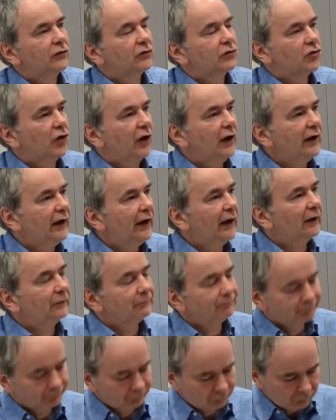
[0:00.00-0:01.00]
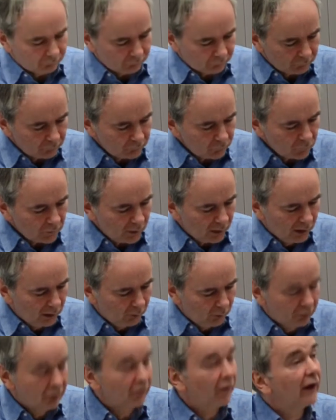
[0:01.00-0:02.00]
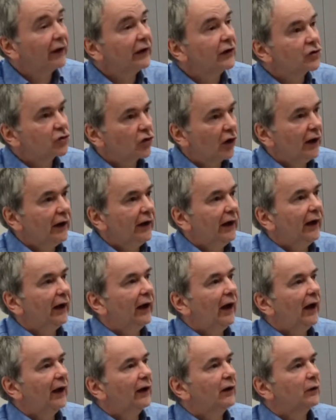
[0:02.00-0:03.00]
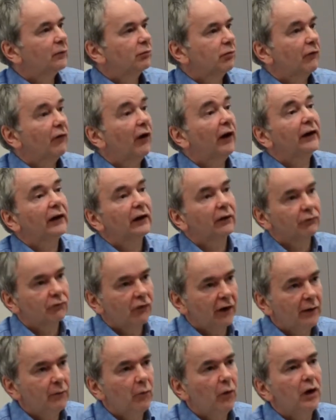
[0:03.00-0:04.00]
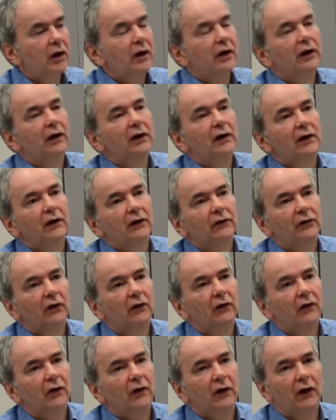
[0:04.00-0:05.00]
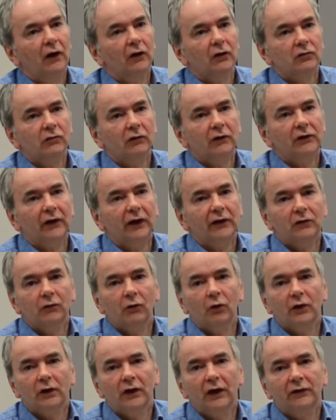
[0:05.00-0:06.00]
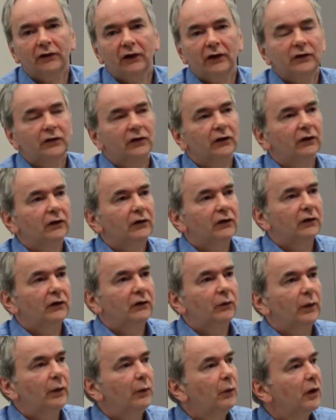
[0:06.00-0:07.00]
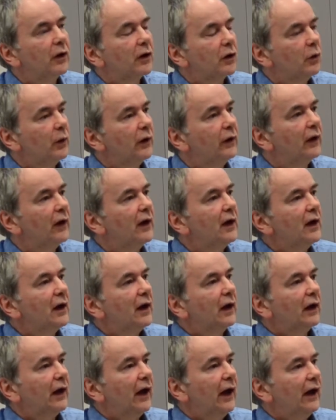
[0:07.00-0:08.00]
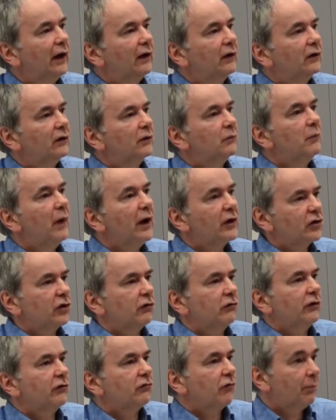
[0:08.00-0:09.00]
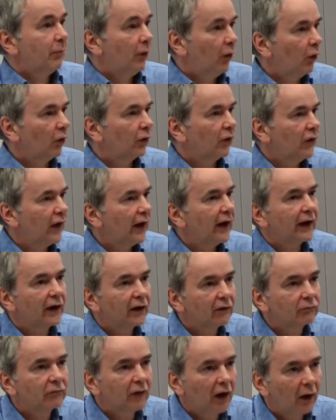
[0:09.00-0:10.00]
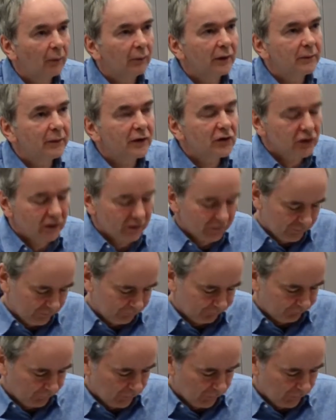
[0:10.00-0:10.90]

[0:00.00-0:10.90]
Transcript: training We're providing training and providing a framework so that the cultural sector organisations that we work with can measure and report their carbon emissions.